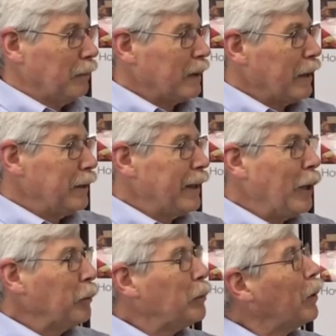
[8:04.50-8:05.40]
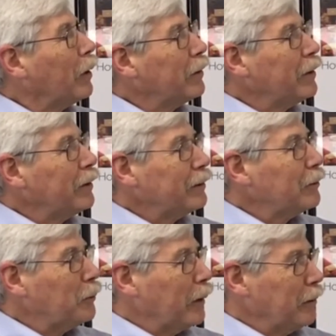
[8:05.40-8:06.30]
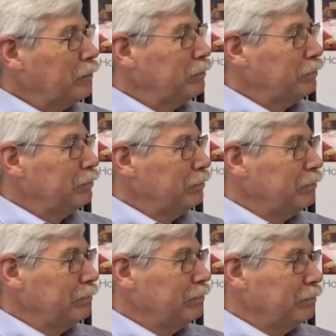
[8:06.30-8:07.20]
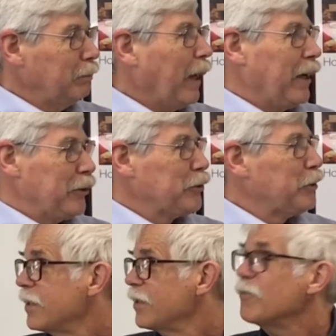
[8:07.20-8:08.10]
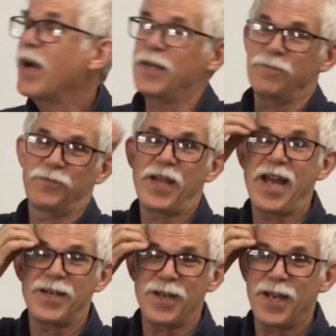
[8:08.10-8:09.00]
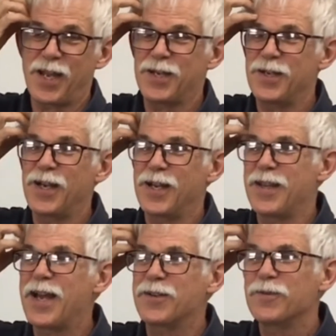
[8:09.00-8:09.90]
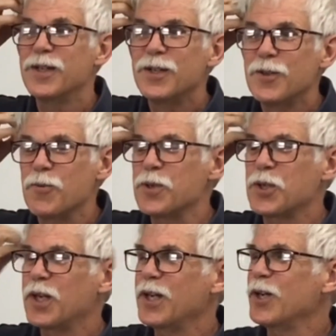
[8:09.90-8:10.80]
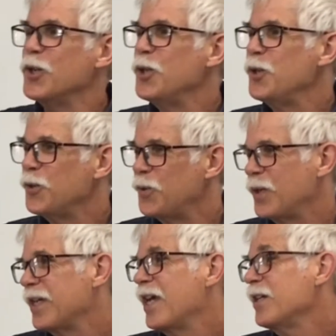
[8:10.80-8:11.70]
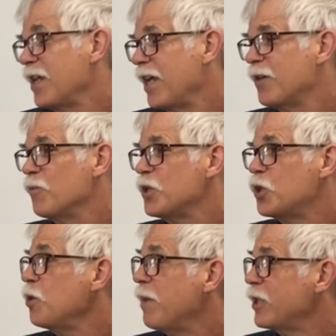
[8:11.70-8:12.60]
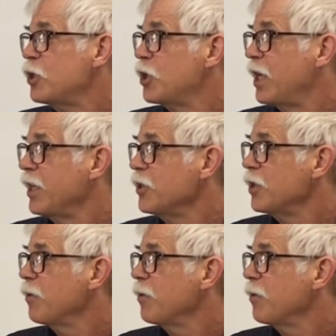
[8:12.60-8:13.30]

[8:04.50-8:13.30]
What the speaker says: But the endowment part didn't quite pass. Right. That was a little new and was too much change.